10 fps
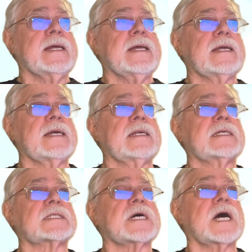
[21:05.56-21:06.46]
and
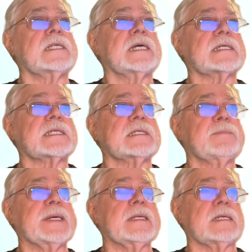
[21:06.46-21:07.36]
it's context
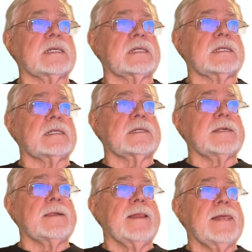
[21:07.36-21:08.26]
dependent.
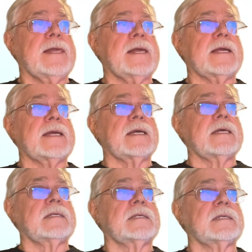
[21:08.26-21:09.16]

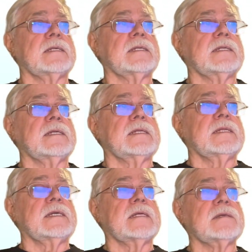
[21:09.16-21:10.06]
And
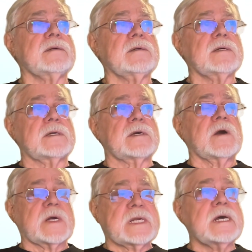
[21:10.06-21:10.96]
the other,
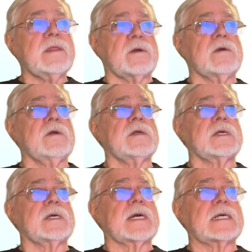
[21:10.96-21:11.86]
or another
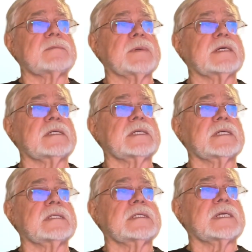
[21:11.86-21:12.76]
aspect
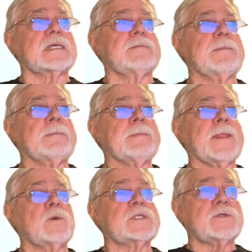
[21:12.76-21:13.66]
is
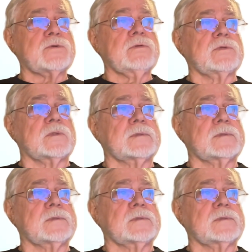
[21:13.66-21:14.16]
what's true.